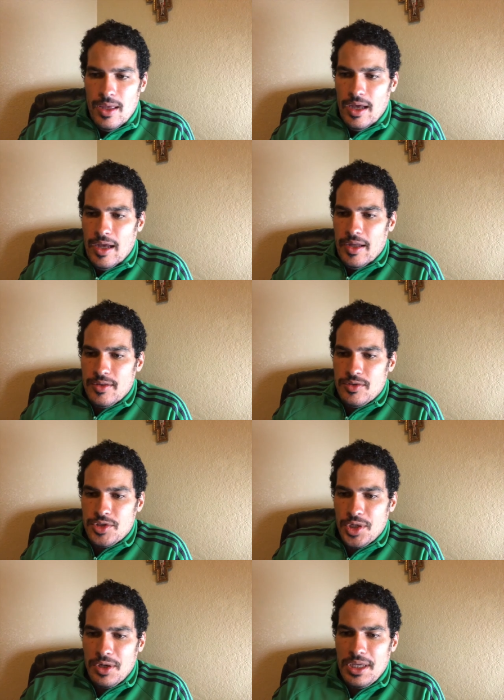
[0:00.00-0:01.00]
Uh,
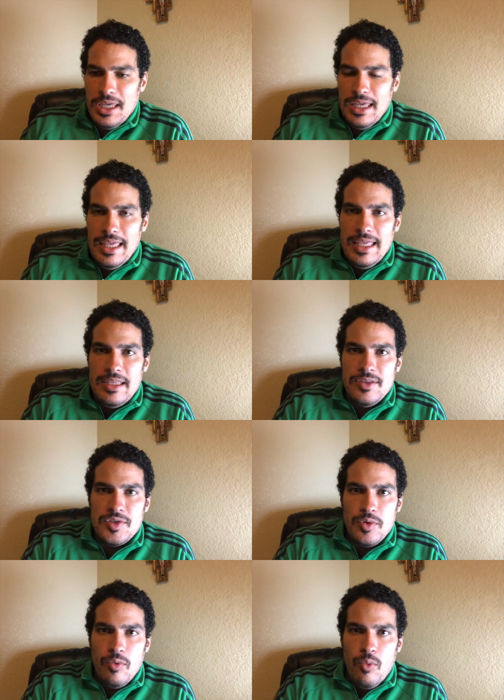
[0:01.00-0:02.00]
Turkey
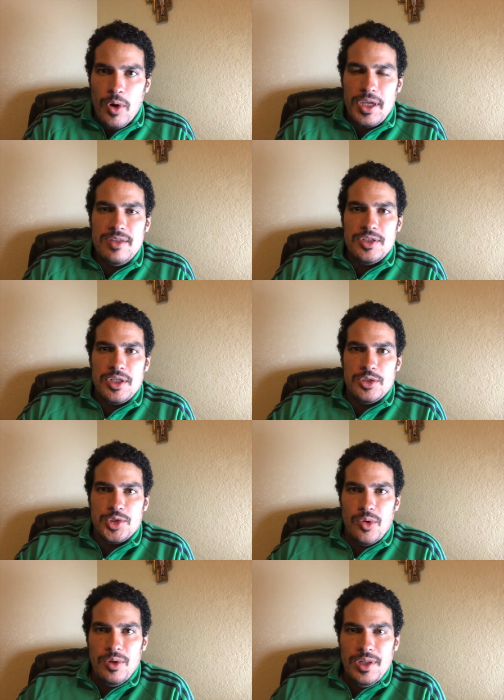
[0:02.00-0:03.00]
is working to control